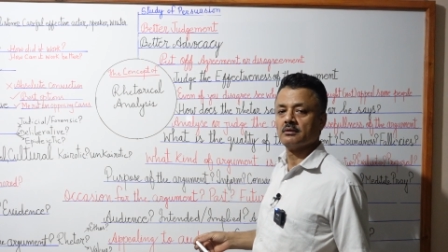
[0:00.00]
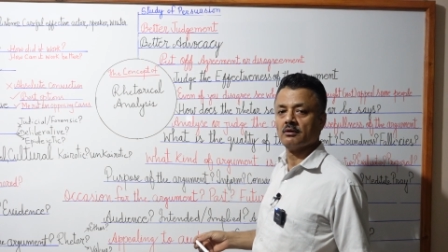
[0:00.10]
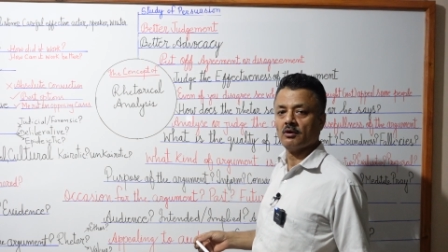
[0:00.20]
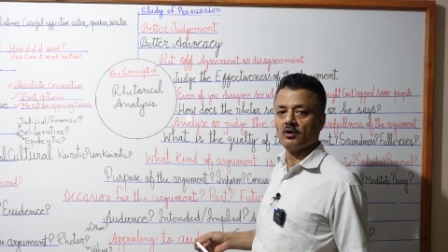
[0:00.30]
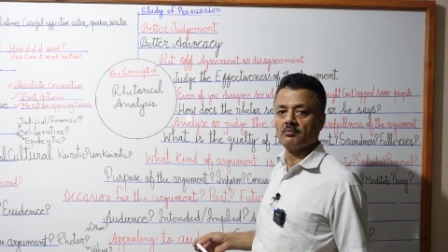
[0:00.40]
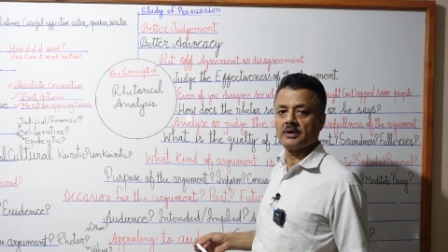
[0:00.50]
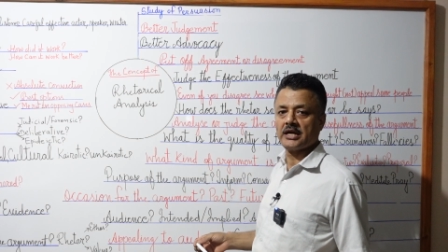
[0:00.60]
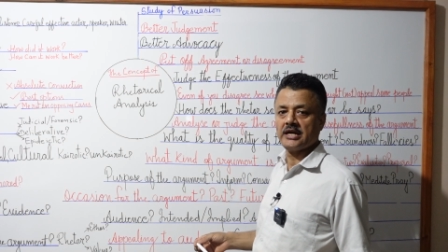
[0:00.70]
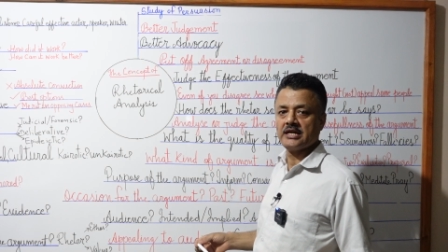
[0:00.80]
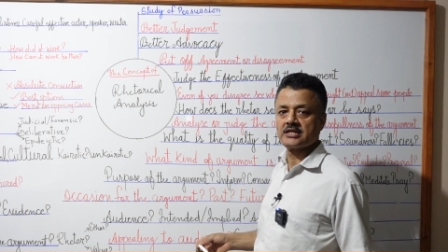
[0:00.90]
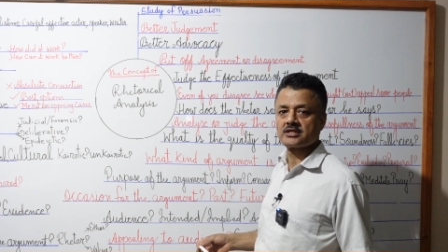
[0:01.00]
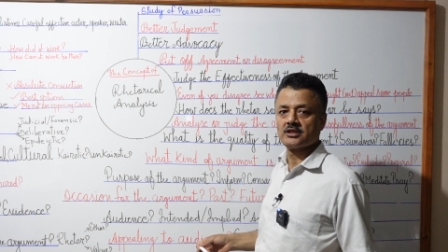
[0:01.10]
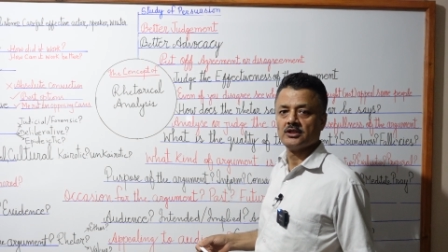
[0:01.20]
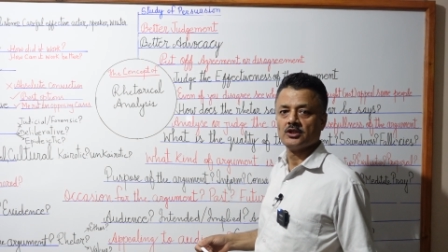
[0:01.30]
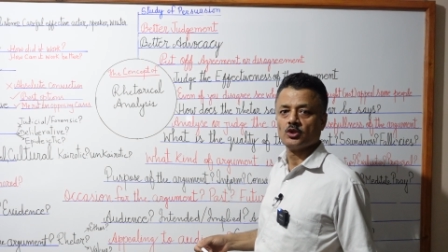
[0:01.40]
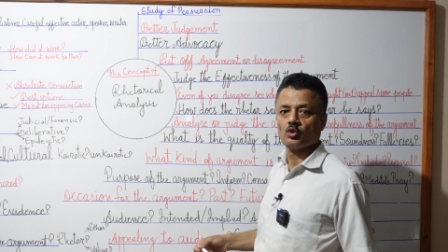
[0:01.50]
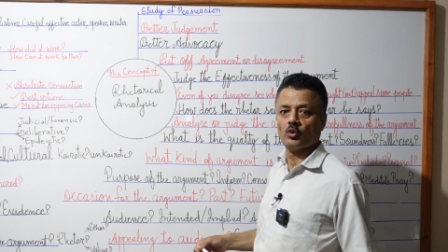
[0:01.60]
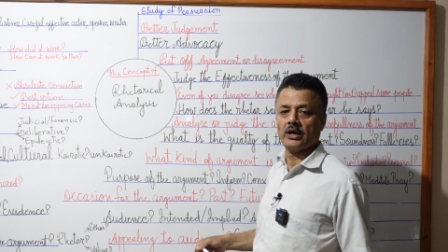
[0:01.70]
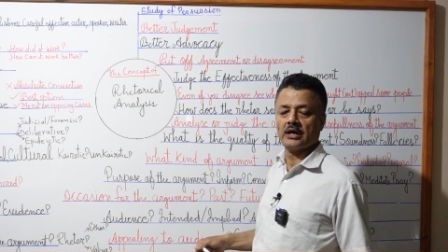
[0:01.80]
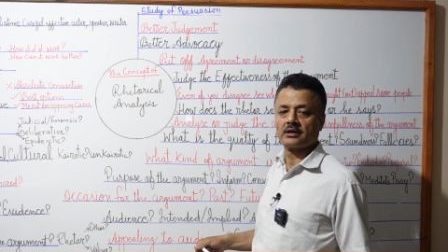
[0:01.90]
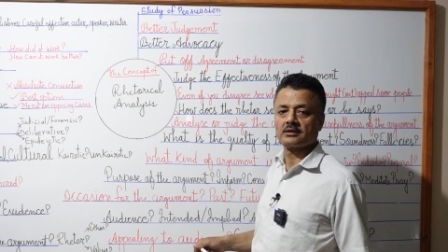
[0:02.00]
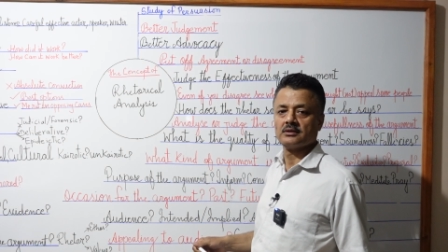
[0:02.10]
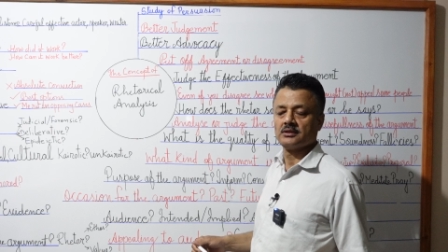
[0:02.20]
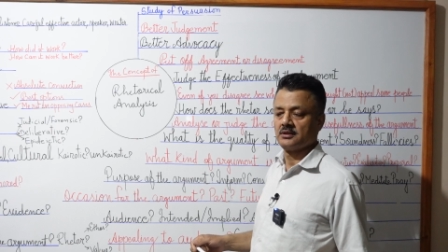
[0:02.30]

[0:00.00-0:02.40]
home is where